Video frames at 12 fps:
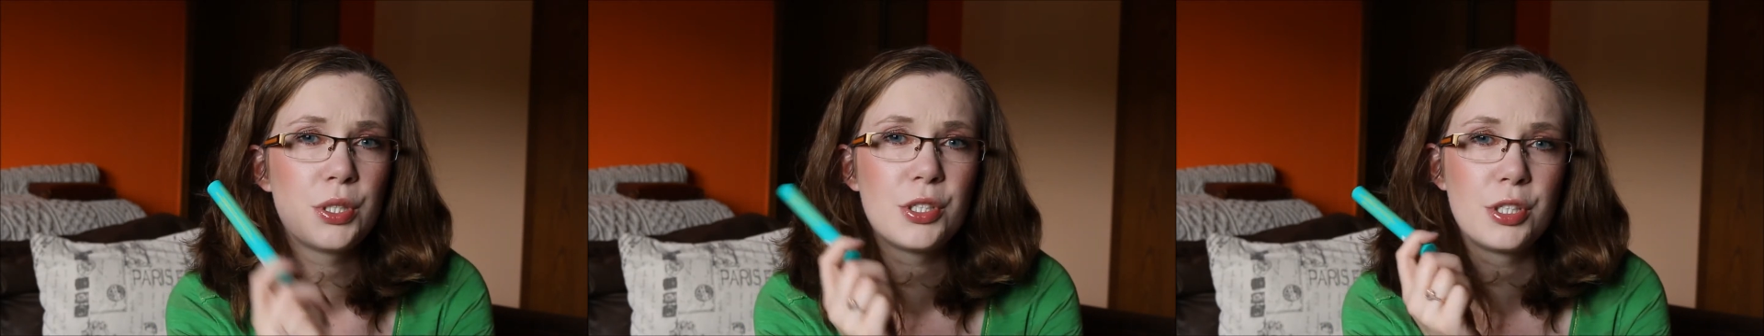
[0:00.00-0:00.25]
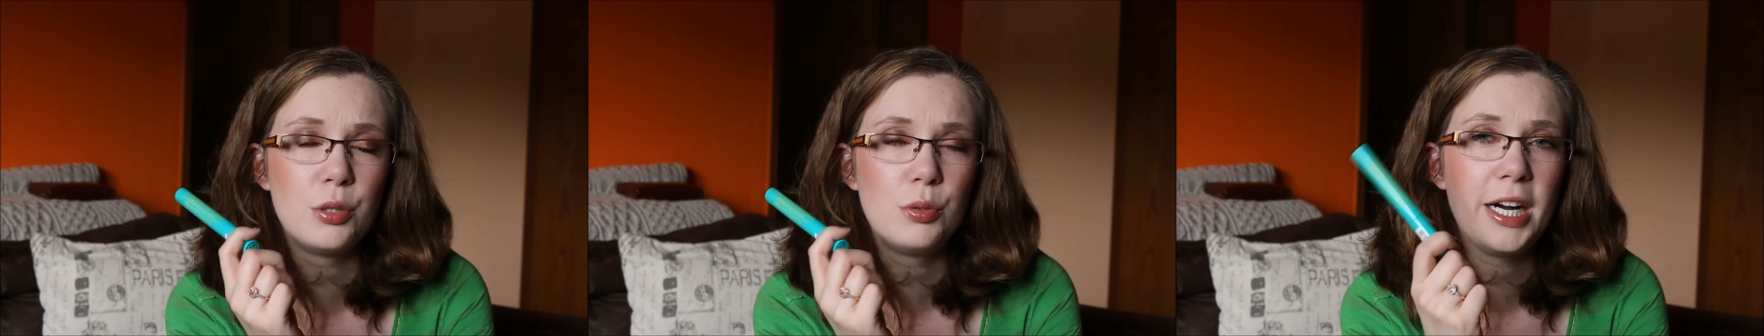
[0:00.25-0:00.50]

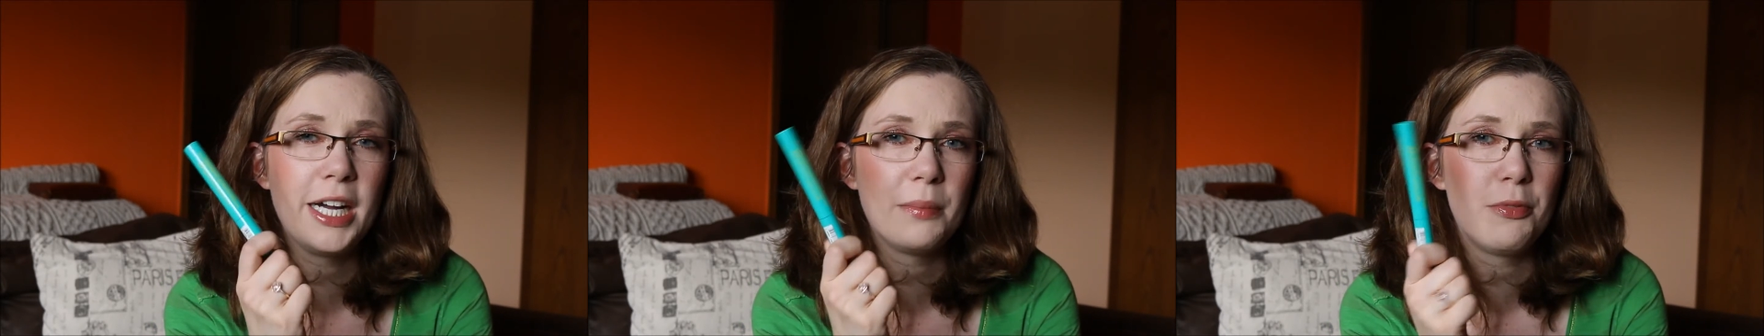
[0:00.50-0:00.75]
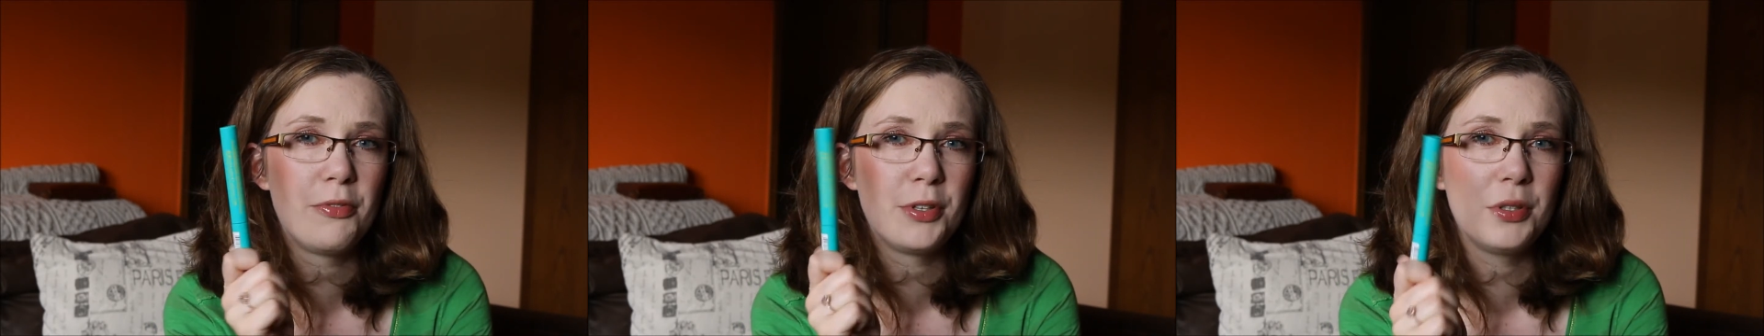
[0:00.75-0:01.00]
so I am
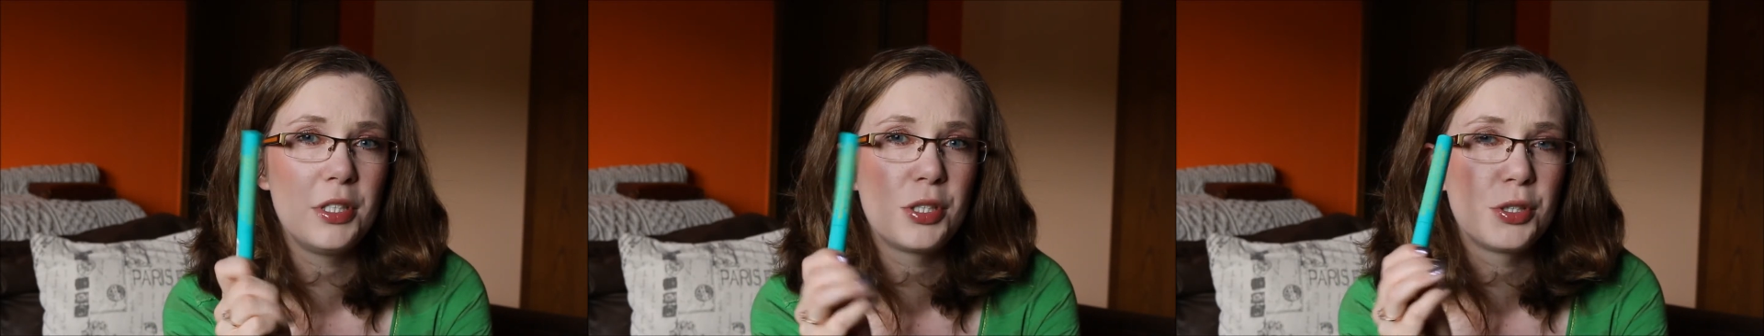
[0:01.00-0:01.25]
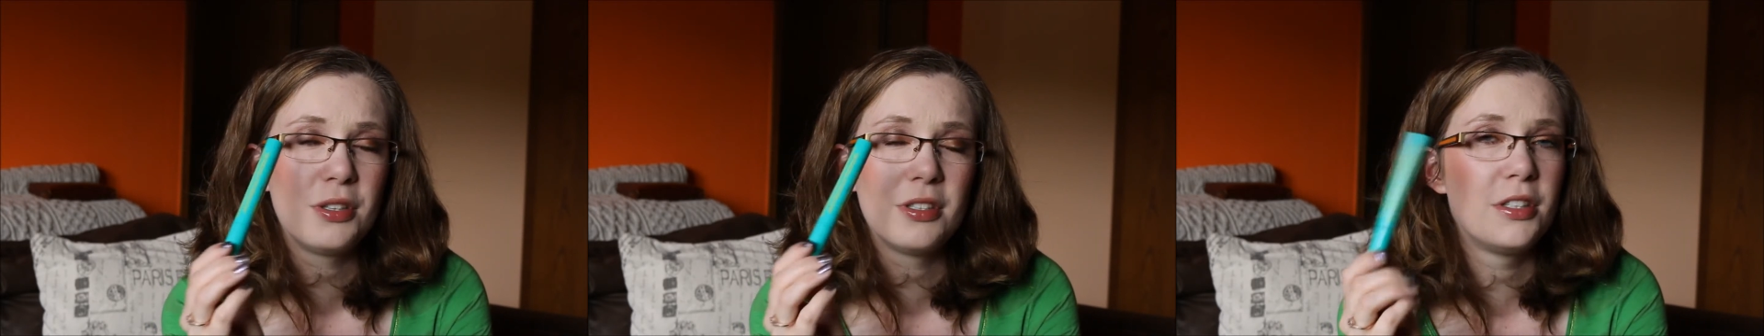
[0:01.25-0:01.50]
fairly
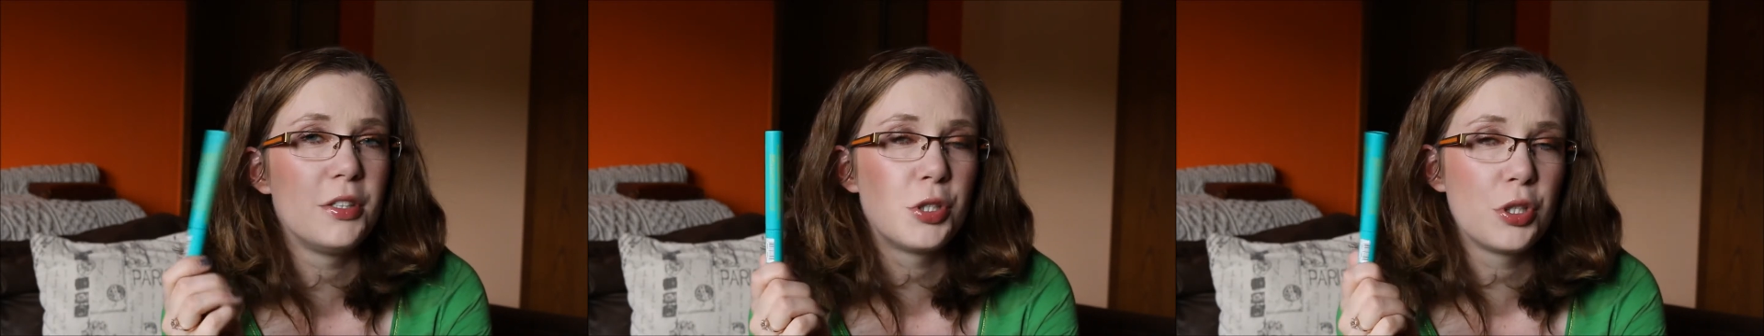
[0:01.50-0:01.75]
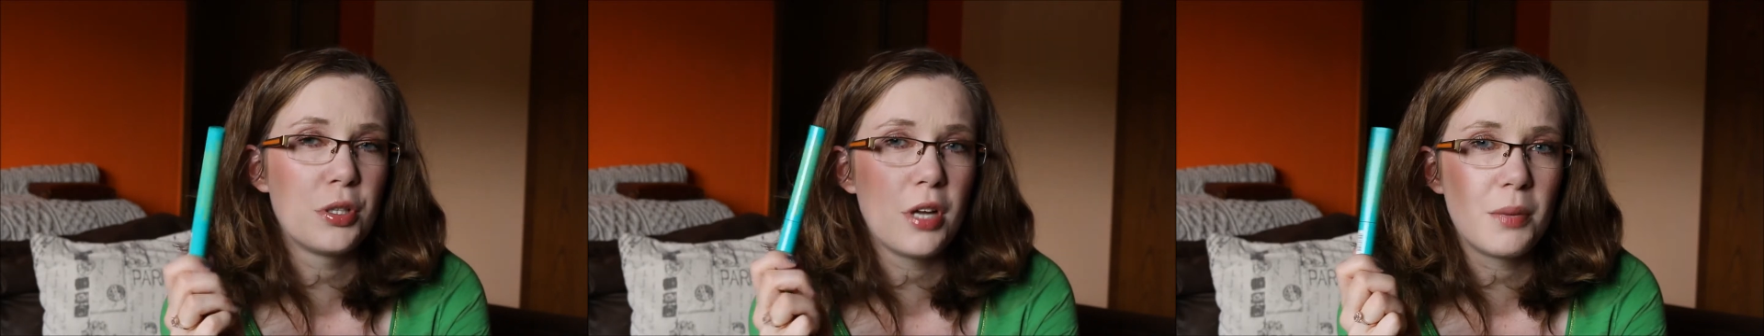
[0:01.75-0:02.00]
certain that there
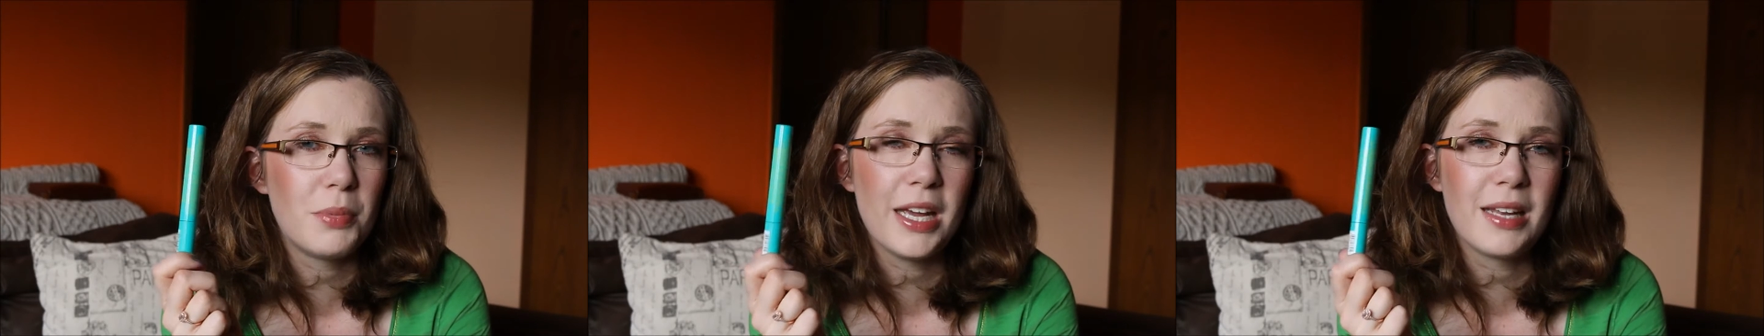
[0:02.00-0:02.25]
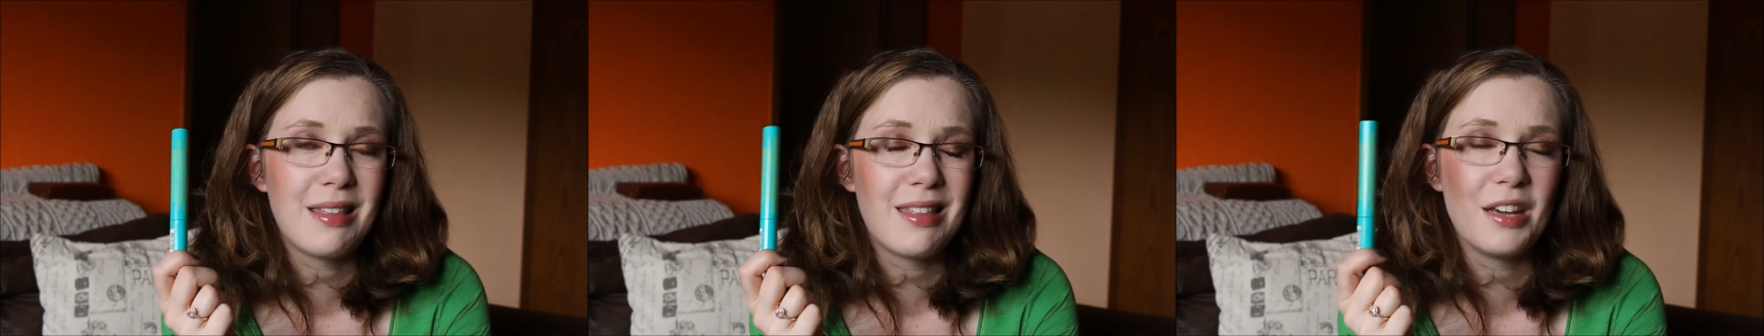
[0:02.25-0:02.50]
should not be
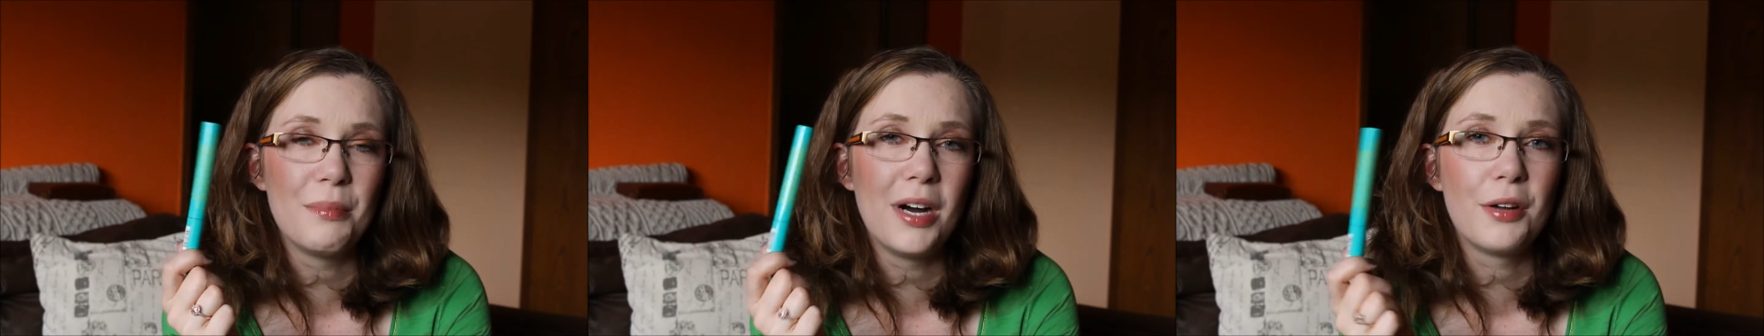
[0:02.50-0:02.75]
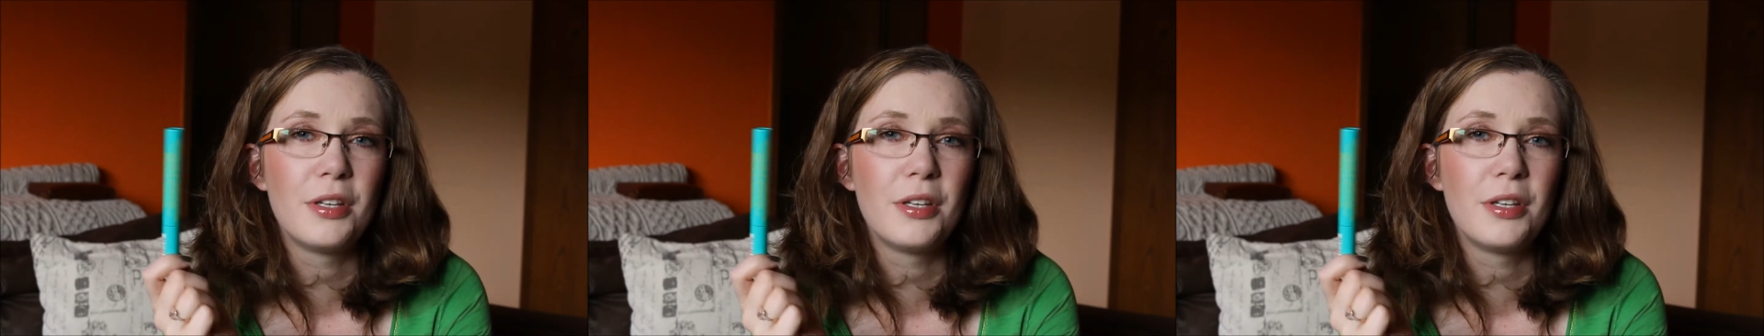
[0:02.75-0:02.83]
anything about